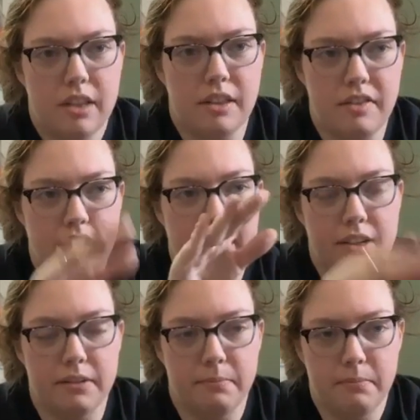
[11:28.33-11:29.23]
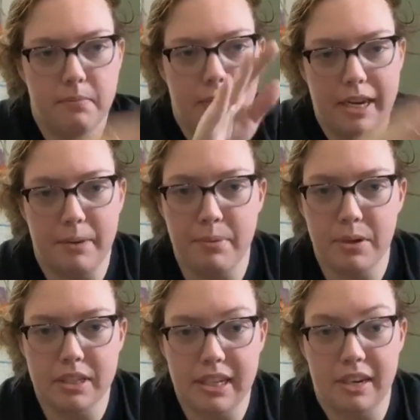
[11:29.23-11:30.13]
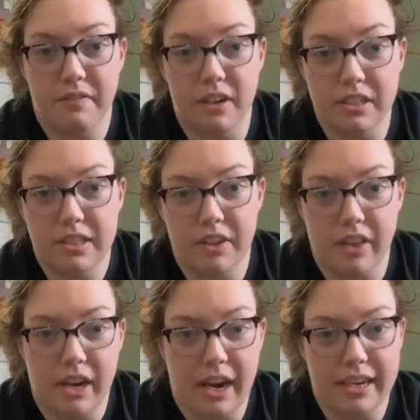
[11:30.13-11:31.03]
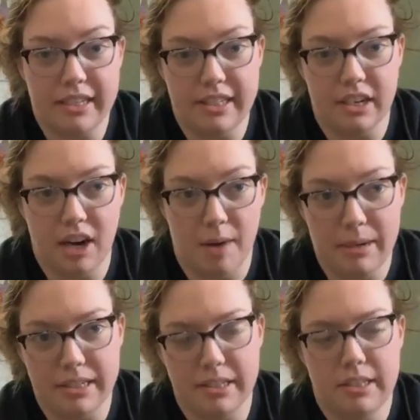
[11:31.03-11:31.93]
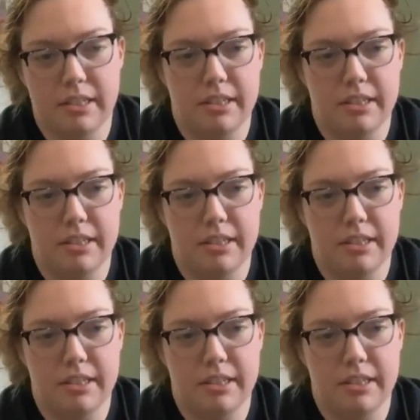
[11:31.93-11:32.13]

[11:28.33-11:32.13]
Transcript: the thing my computer set up first so that I could see your comments,